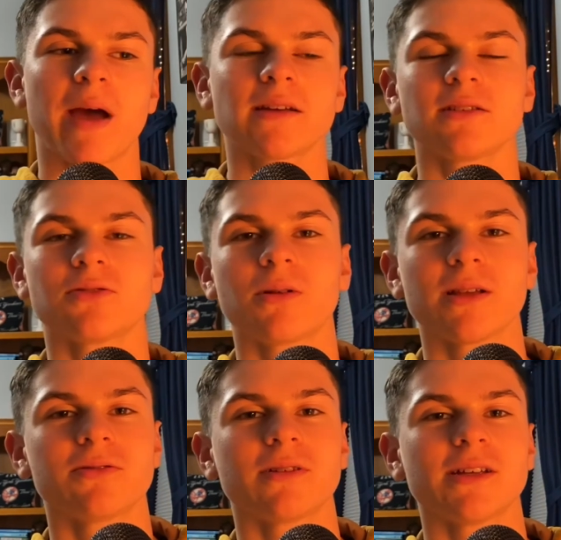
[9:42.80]
Back in
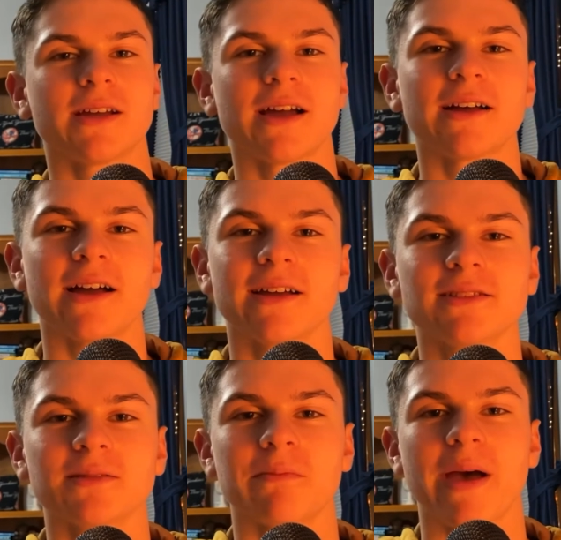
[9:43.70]
2020, I got, I
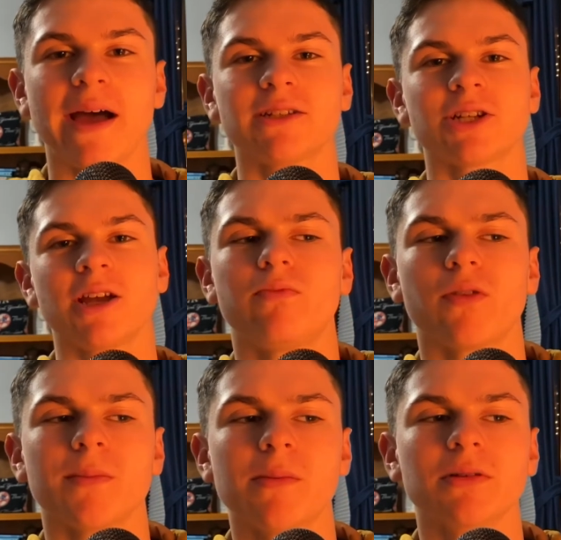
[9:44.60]
got some bash
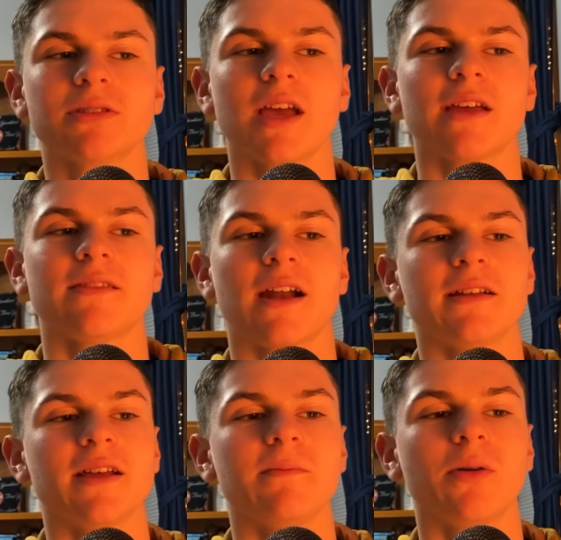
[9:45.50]
for people saying that
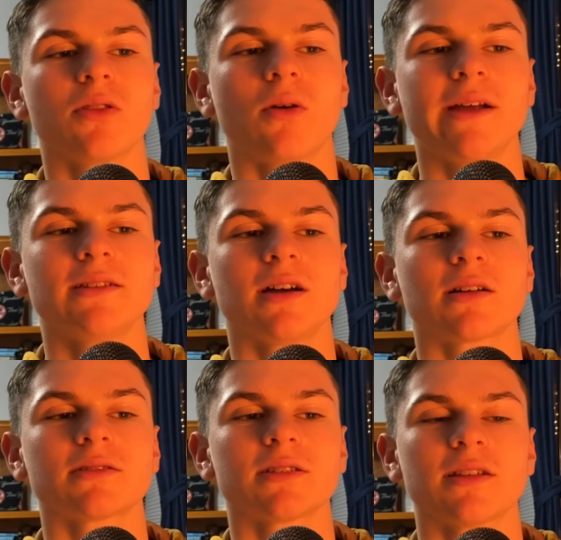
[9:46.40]
I didn't put the White
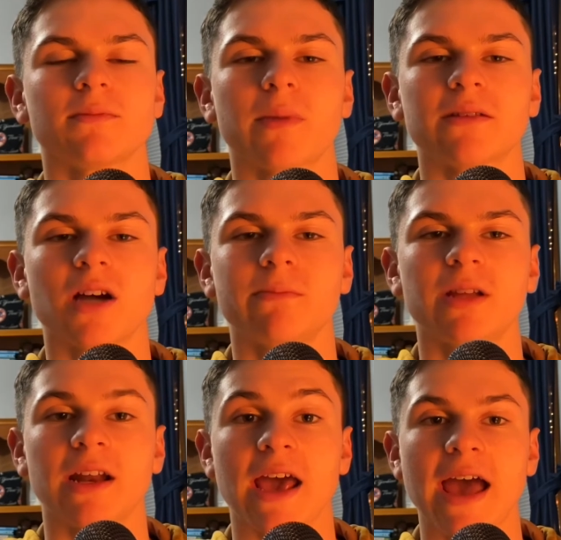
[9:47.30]
Sox in my
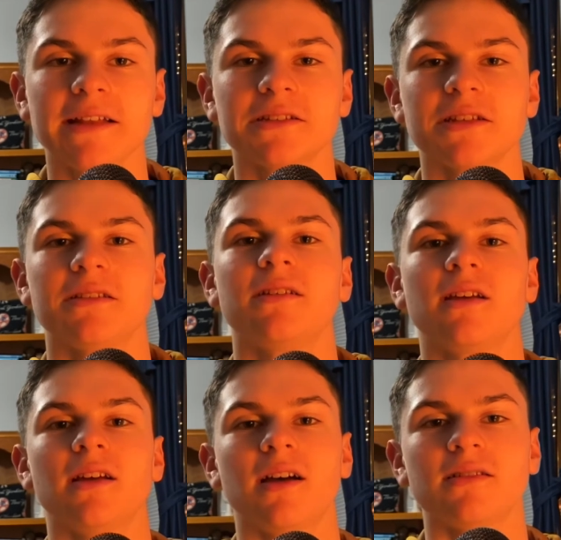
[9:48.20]
top 10 hats in
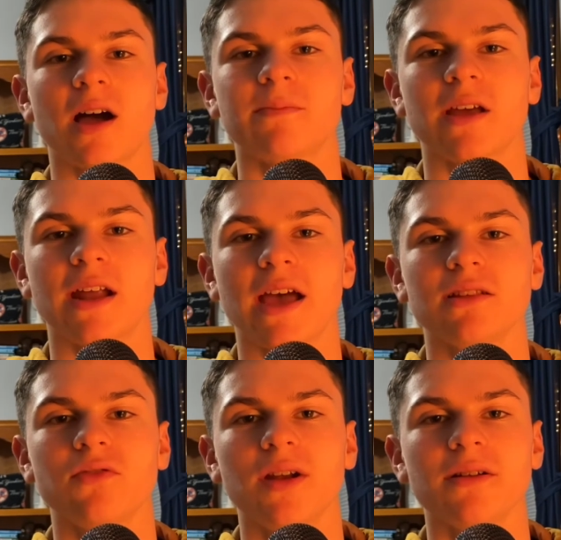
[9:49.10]
a top 10
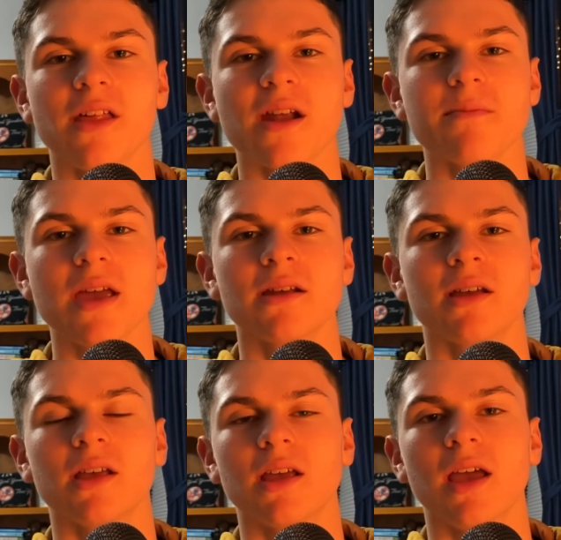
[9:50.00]
hats video that I
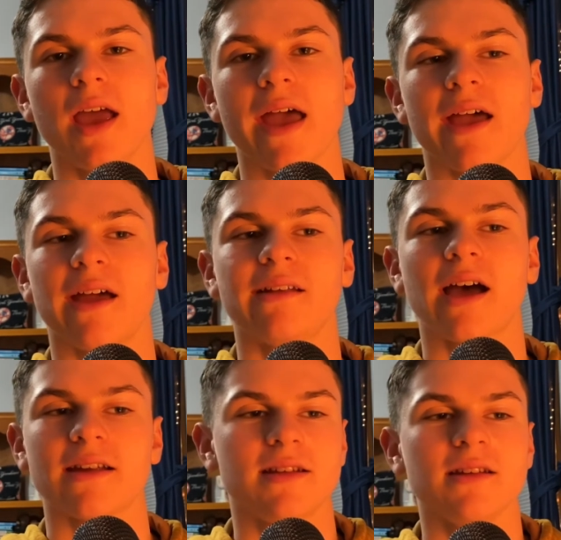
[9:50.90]
made,
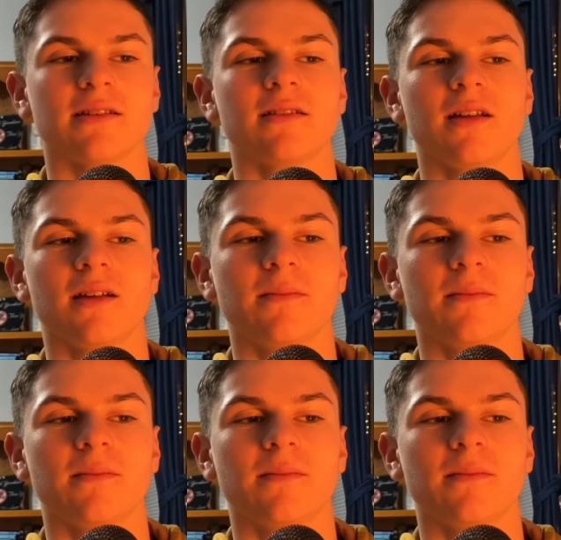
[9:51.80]
and I didn't.